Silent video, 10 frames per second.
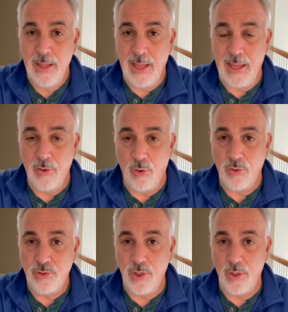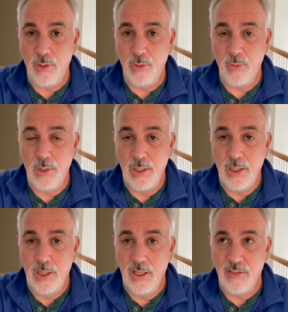And also,
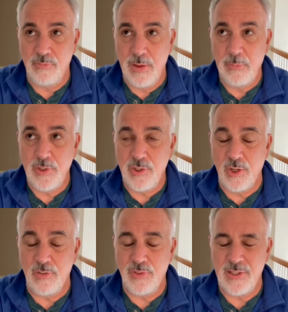if memory serves,